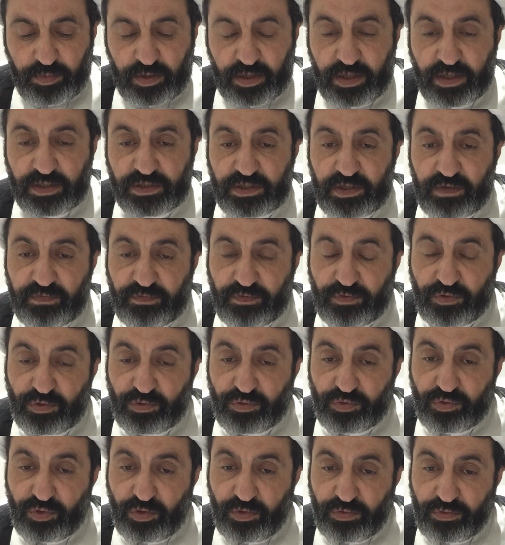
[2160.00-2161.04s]
because if you
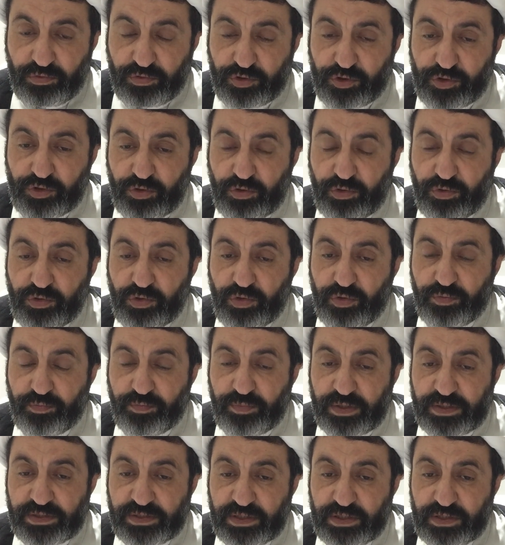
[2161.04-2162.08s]
don't show your
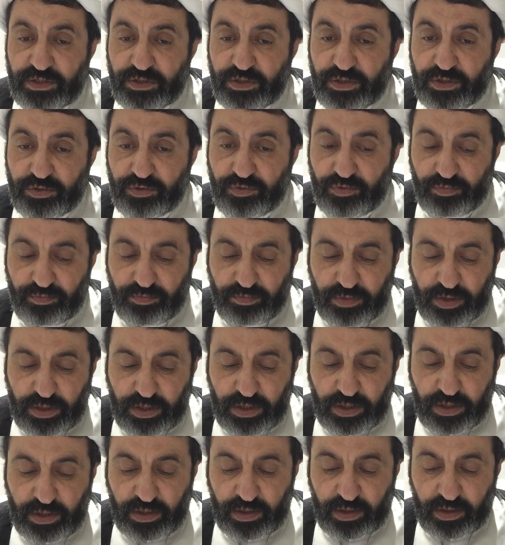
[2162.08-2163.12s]
messenger to
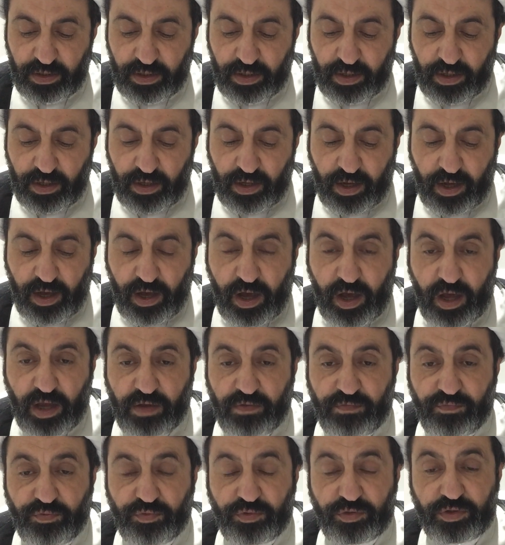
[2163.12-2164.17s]
me, I
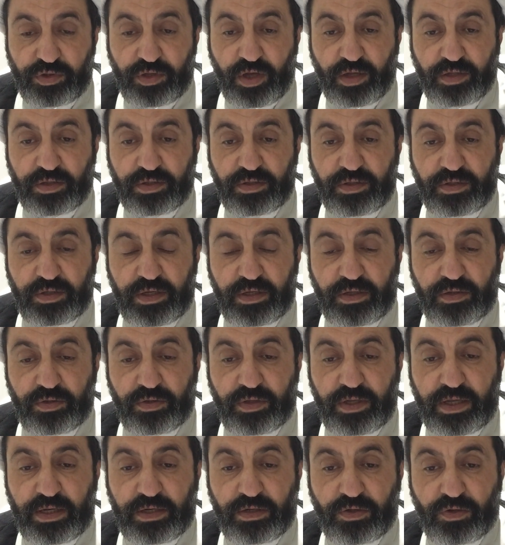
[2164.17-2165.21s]
would not
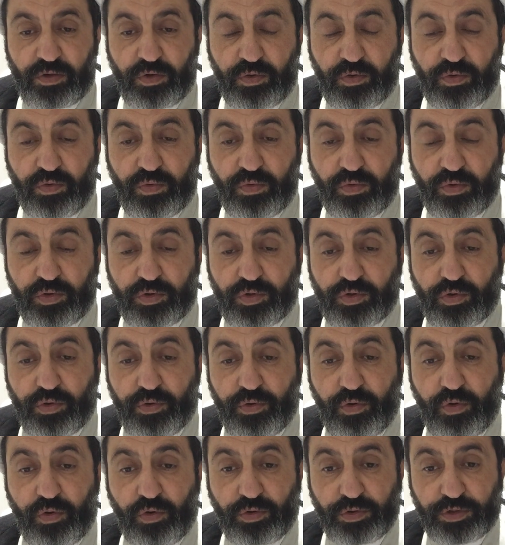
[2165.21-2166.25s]
then know your
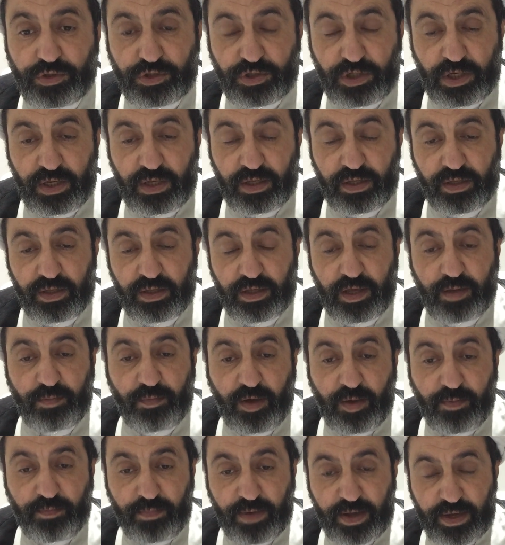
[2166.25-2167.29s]
Hujjah,
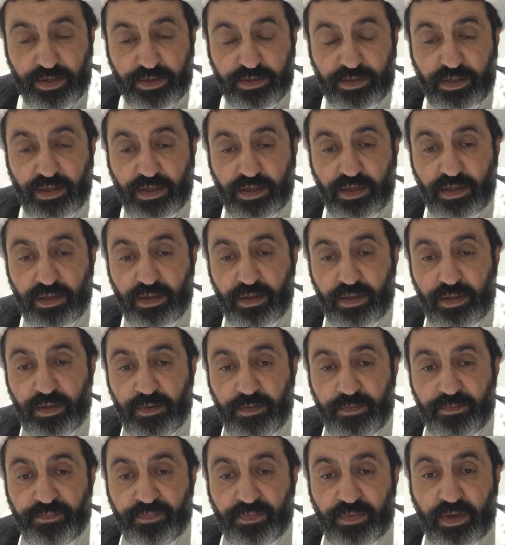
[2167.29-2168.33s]
Imam Mahdi,
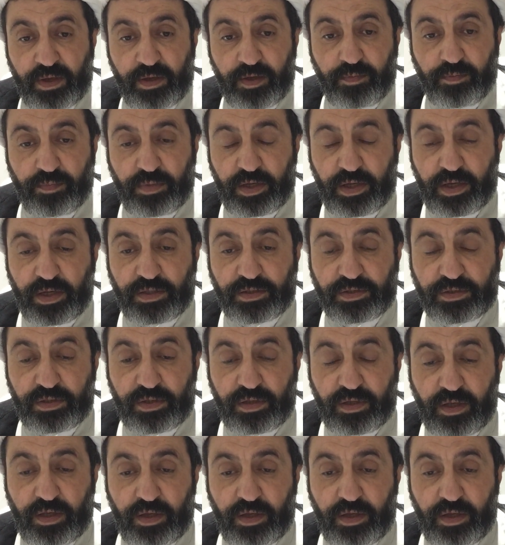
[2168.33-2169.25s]
because